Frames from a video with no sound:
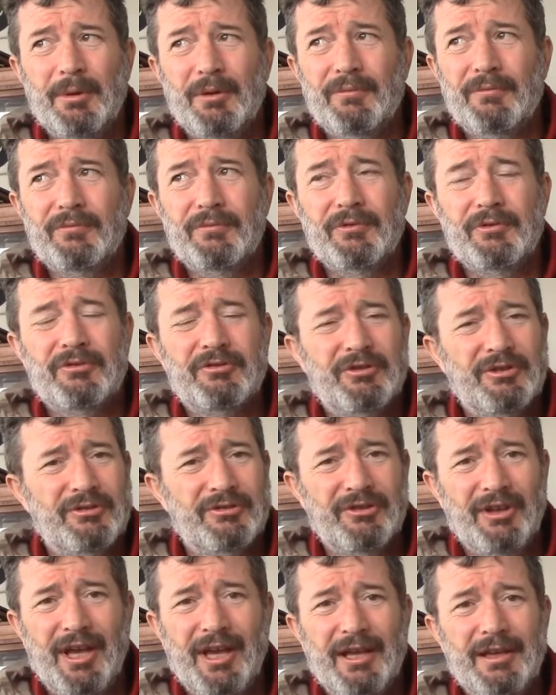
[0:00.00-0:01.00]
of the
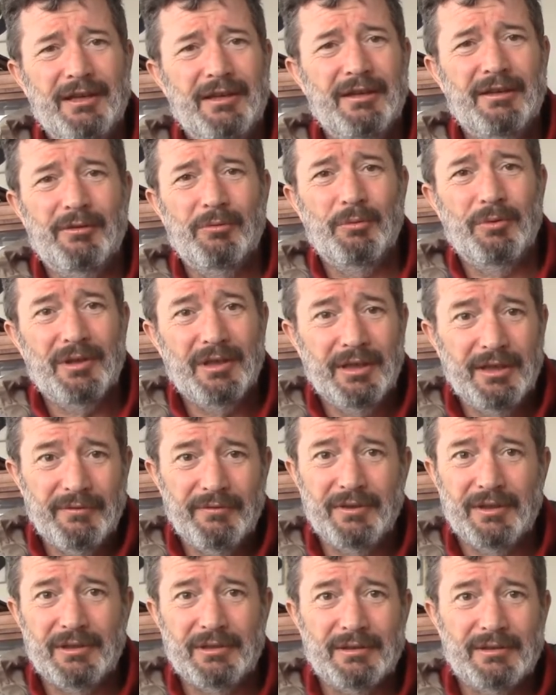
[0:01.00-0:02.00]
society that we
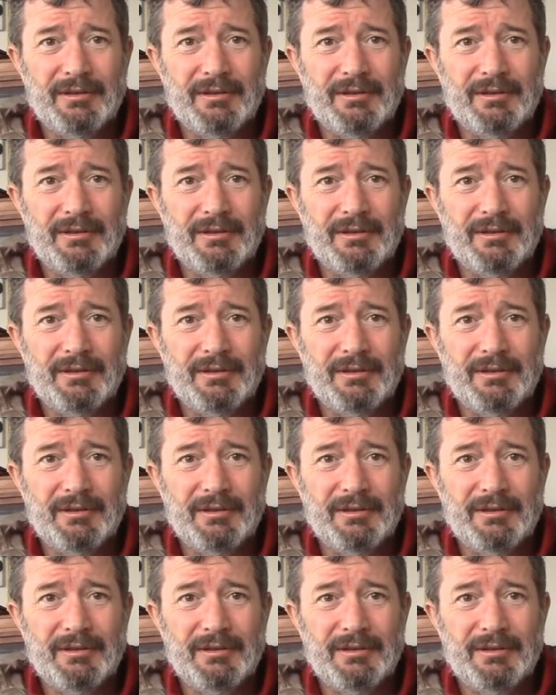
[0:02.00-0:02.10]
live in.